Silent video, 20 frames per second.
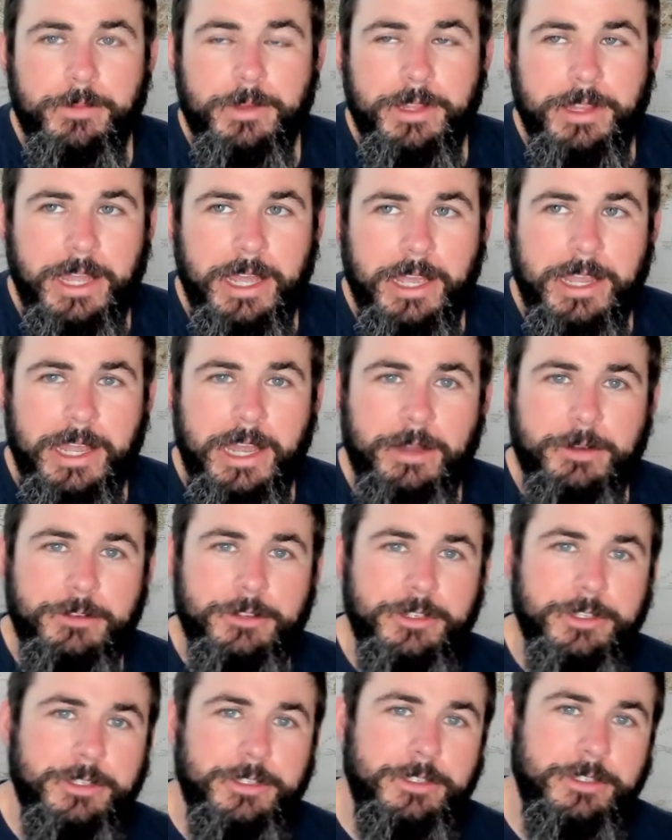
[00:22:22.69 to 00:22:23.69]
and that guy
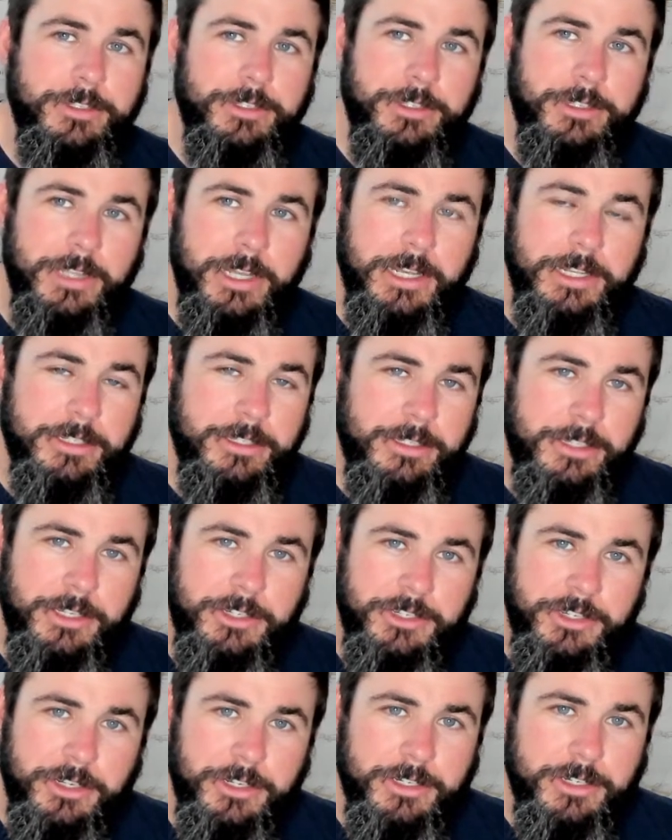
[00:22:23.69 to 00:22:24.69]
had
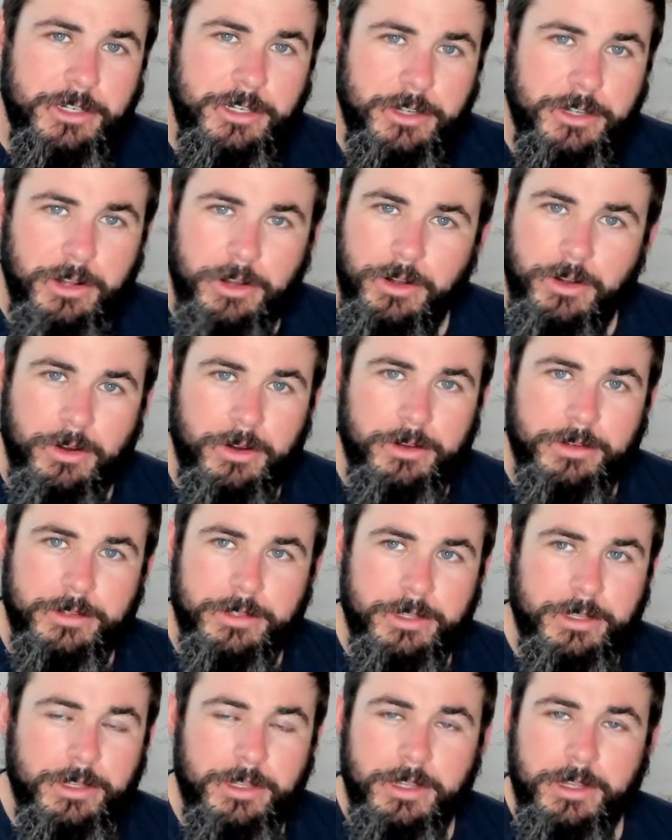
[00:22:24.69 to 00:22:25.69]
such a good
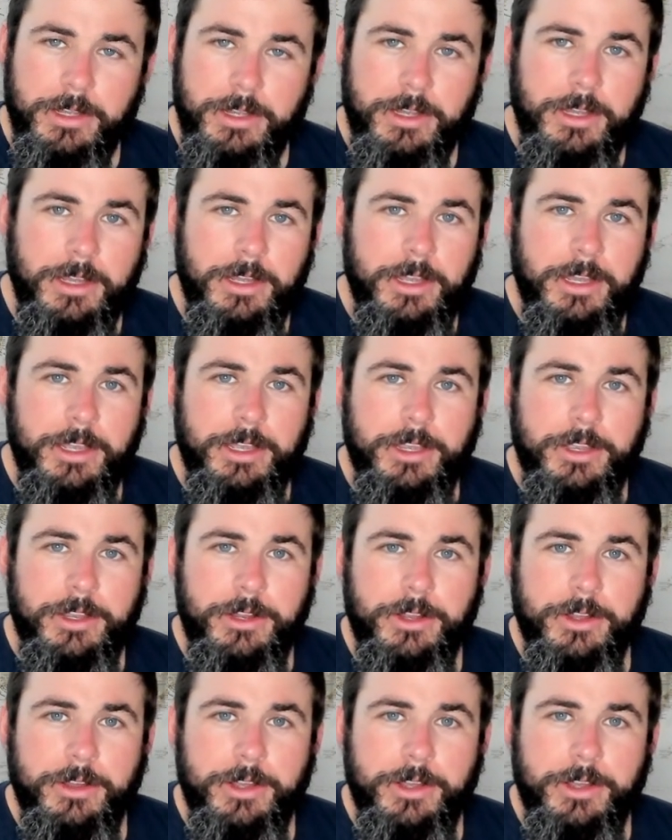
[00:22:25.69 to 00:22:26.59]
heart. He